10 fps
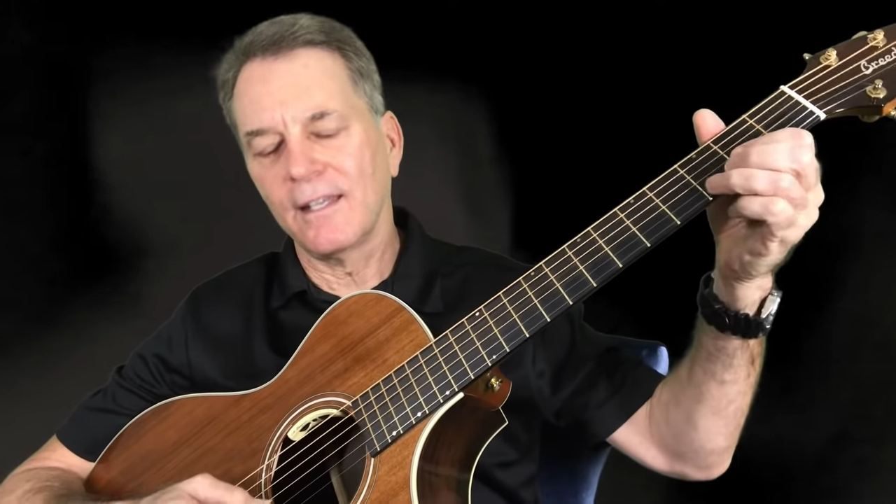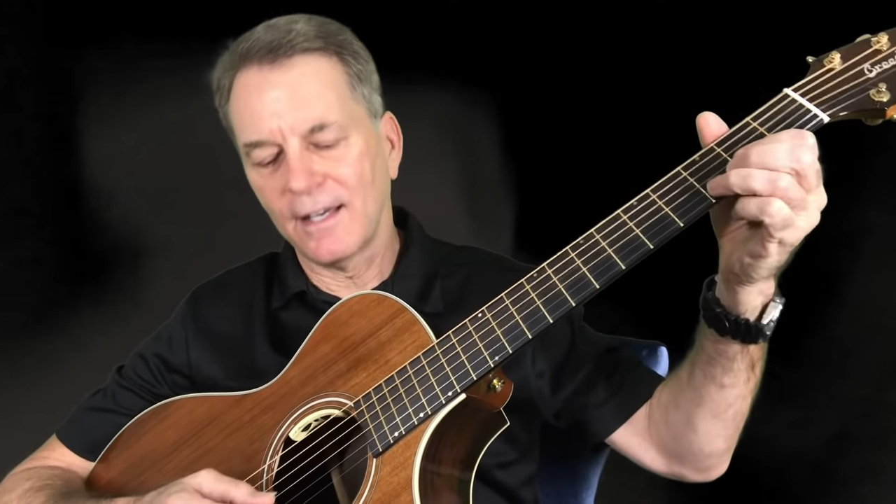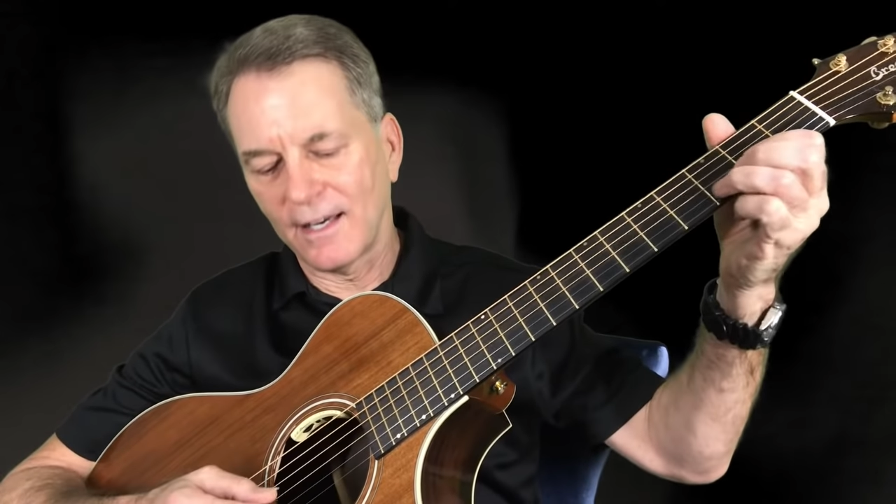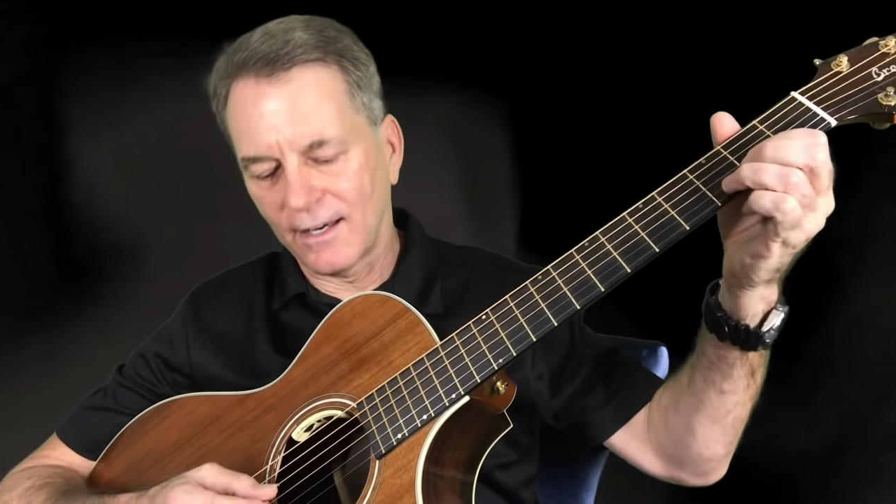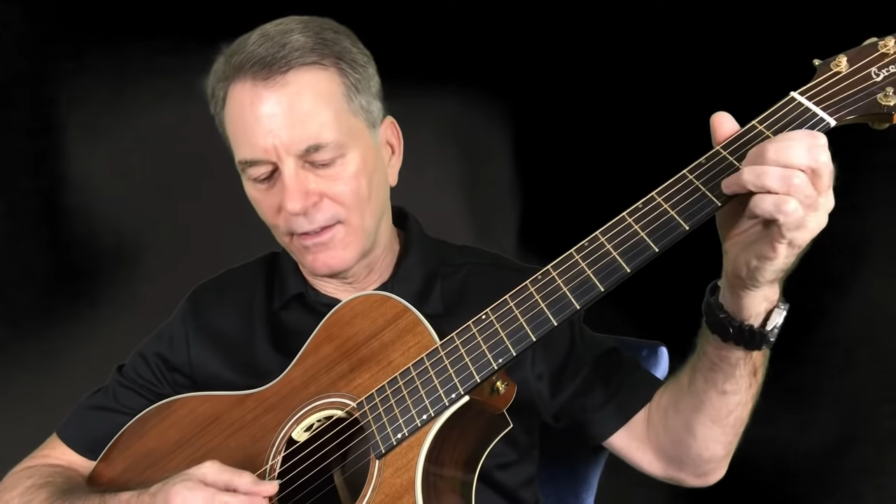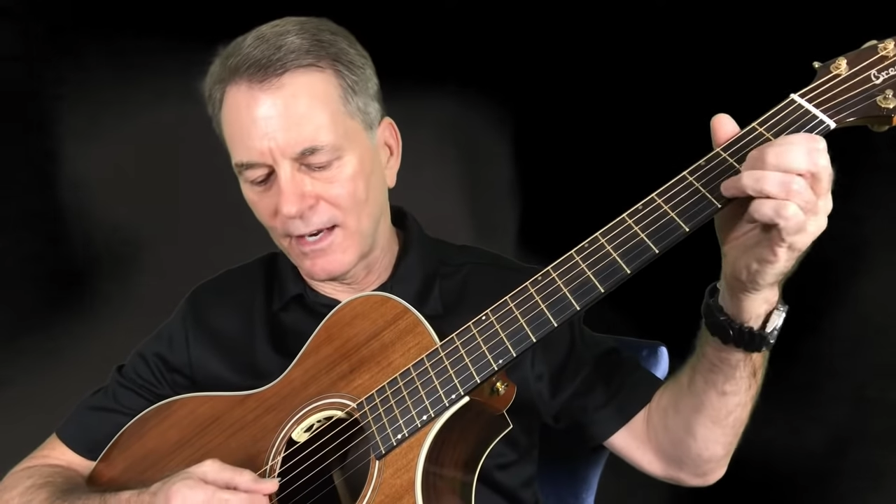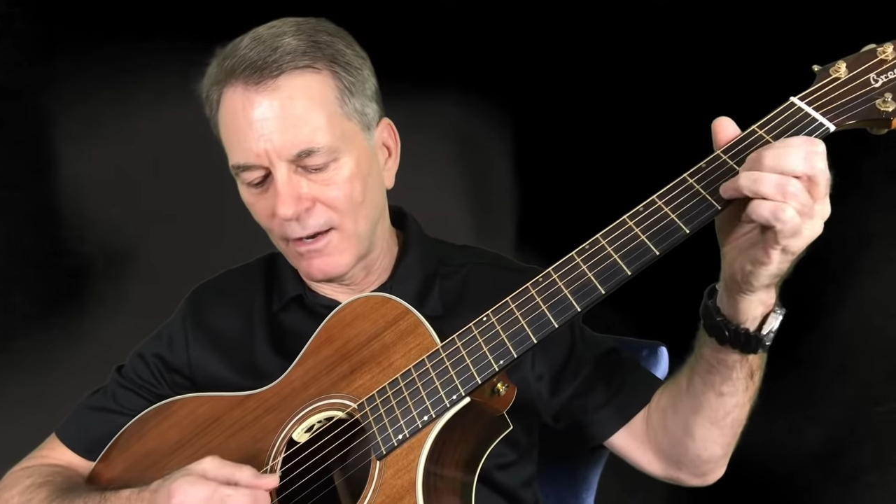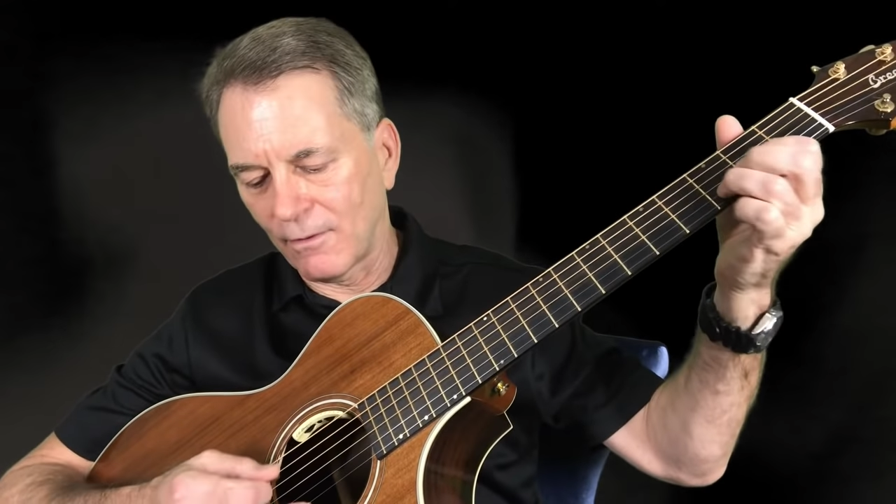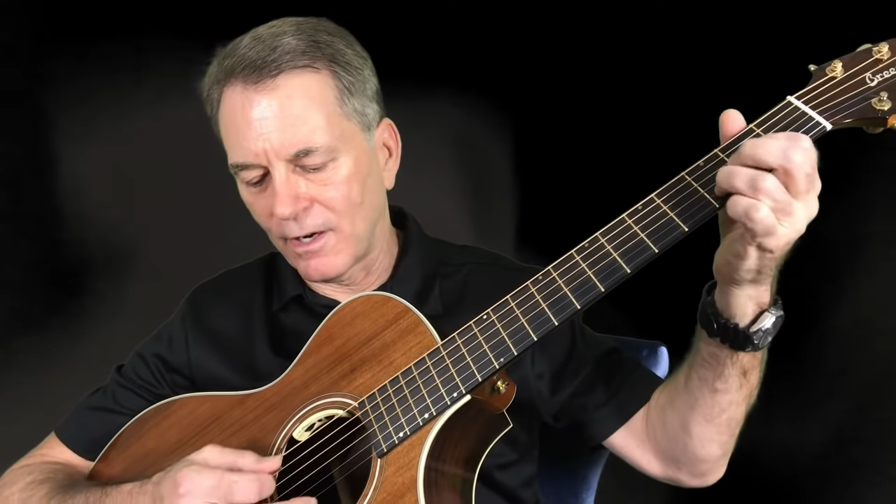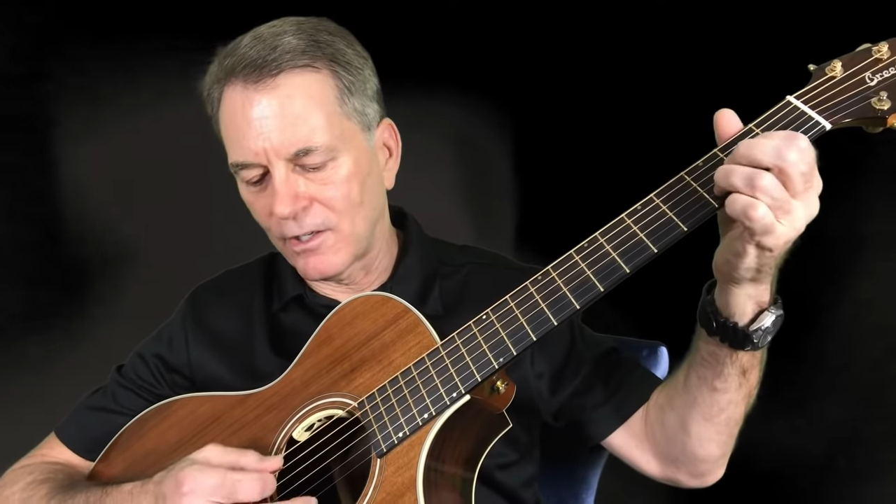that I
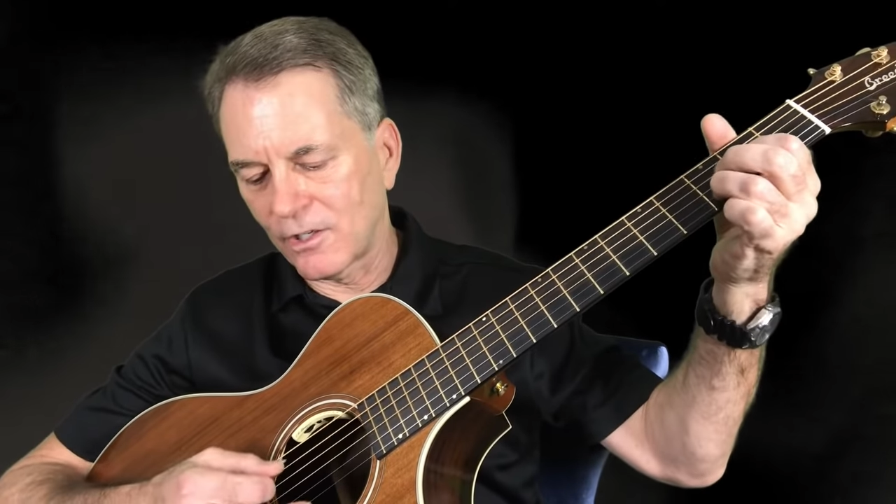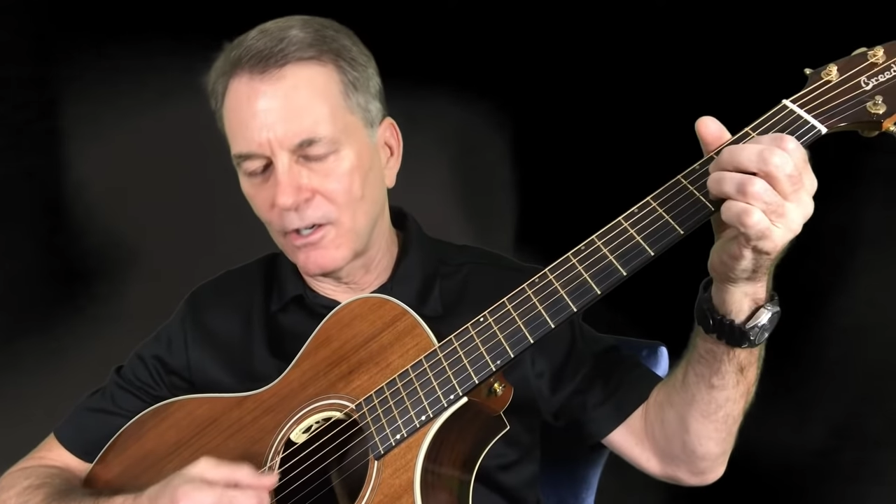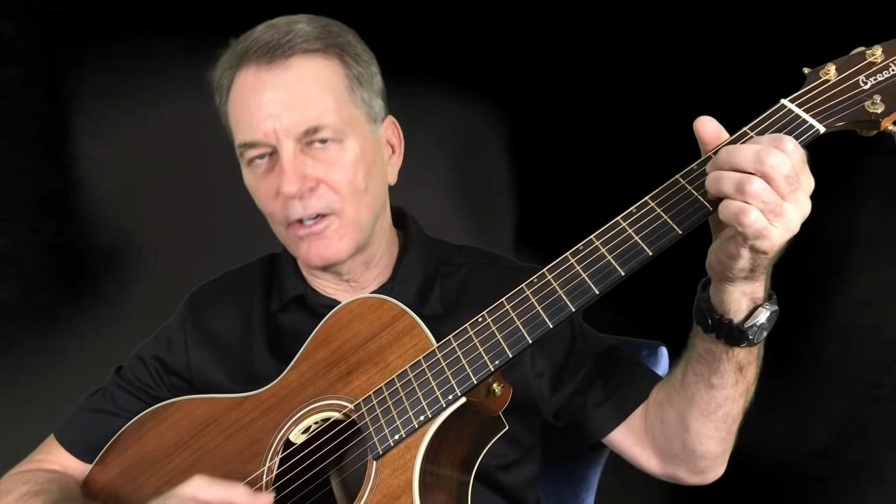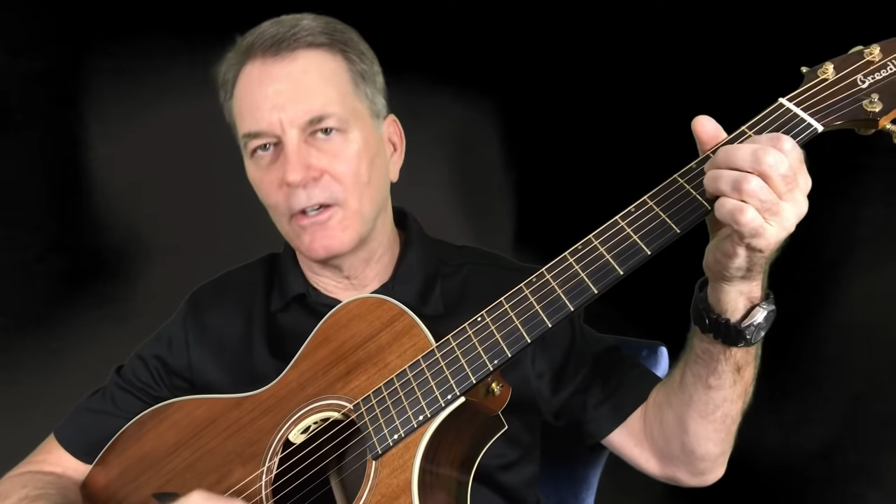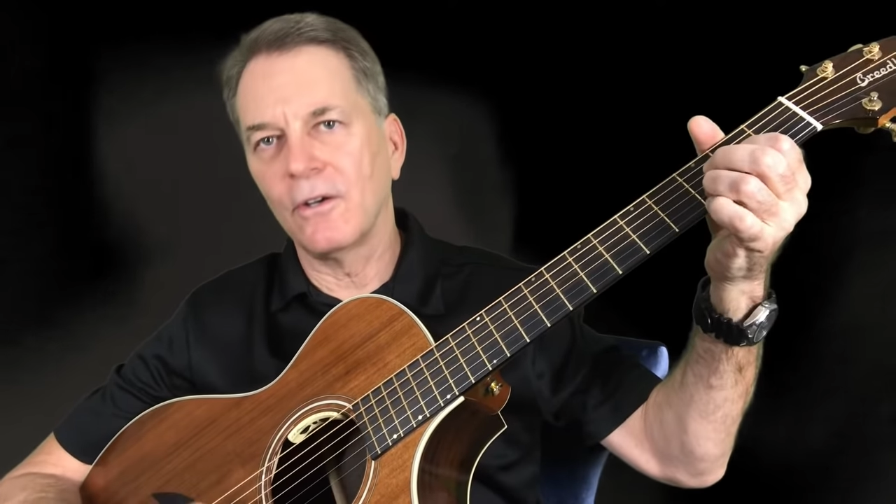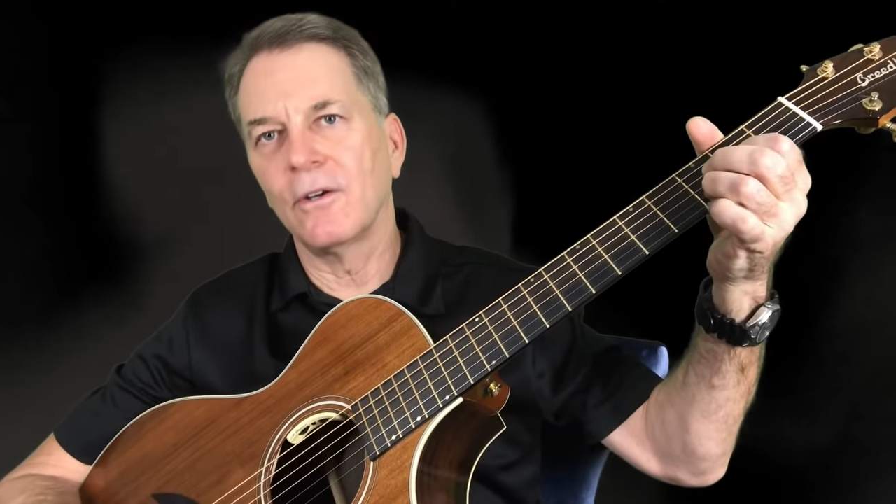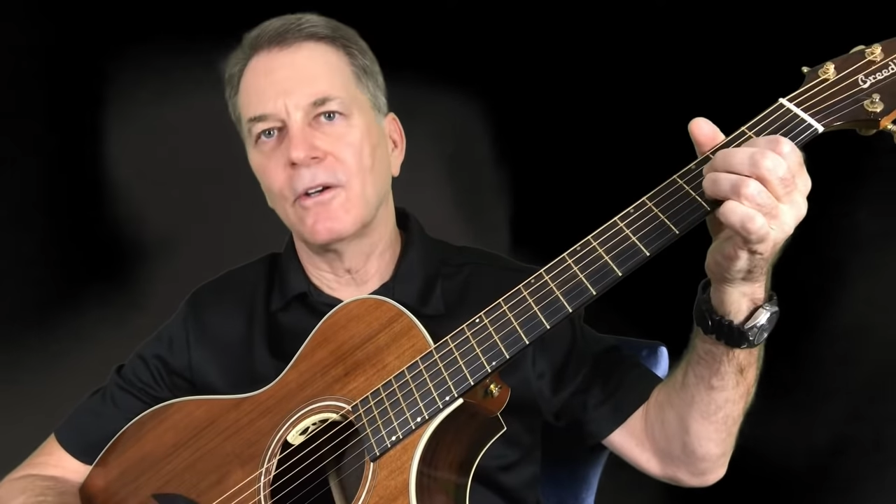want to show you.